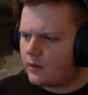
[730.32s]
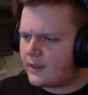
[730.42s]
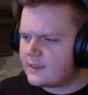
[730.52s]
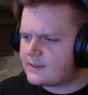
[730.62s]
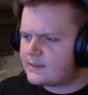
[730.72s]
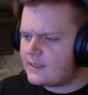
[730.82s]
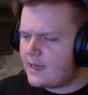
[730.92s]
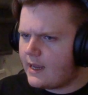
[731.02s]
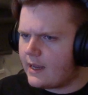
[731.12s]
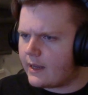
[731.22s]
that's
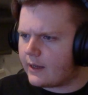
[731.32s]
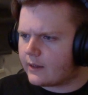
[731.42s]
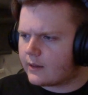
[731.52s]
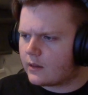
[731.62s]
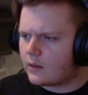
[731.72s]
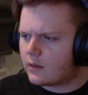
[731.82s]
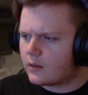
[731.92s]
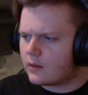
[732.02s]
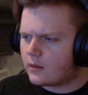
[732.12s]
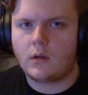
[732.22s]
sick.
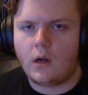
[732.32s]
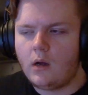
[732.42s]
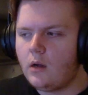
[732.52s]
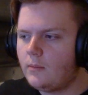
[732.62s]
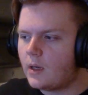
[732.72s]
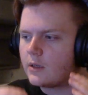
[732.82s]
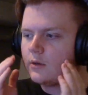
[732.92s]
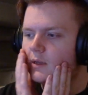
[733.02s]
Oh my god,